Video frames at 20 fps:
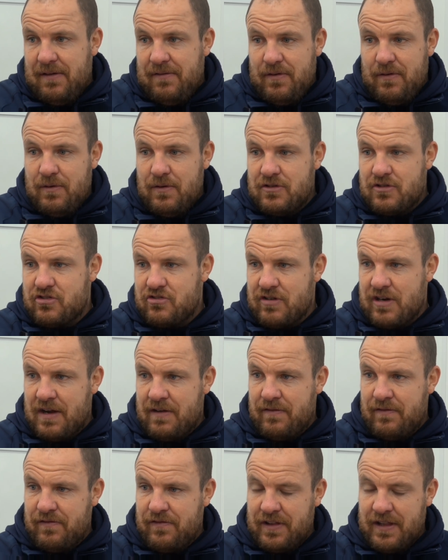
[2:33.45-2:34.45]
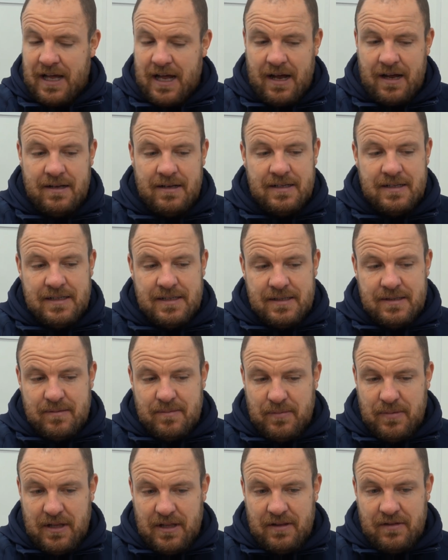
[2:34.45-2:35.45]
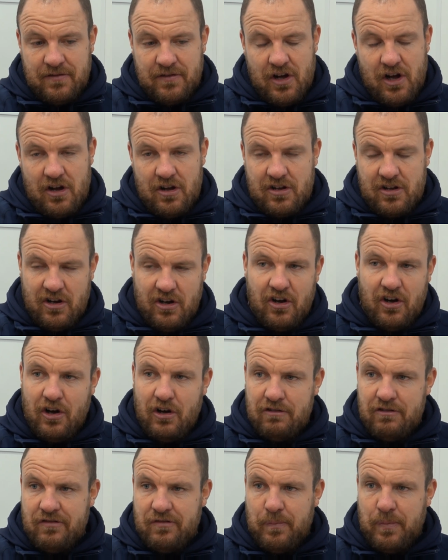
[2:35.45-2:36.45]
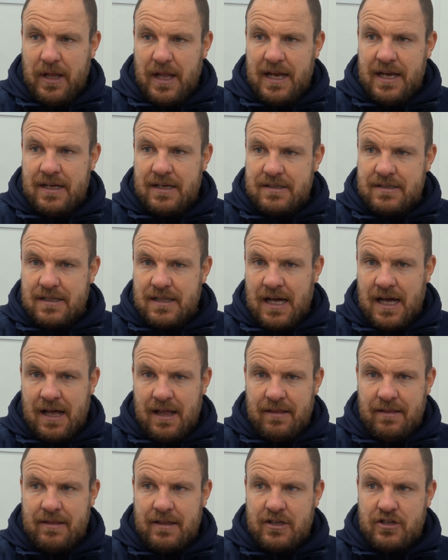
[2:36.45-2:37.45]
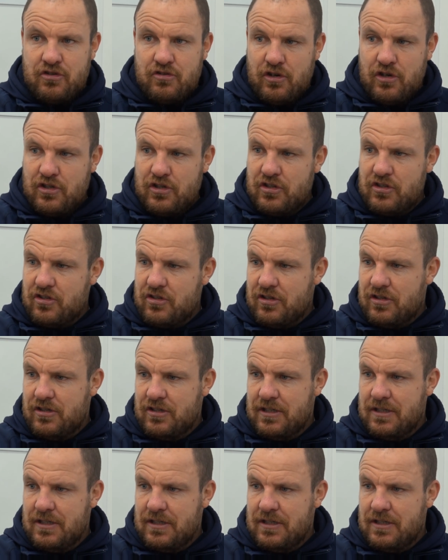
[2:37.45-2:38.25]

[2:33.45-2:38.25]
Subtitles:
Everyone's striving for that, but they've got a core of players that they trust,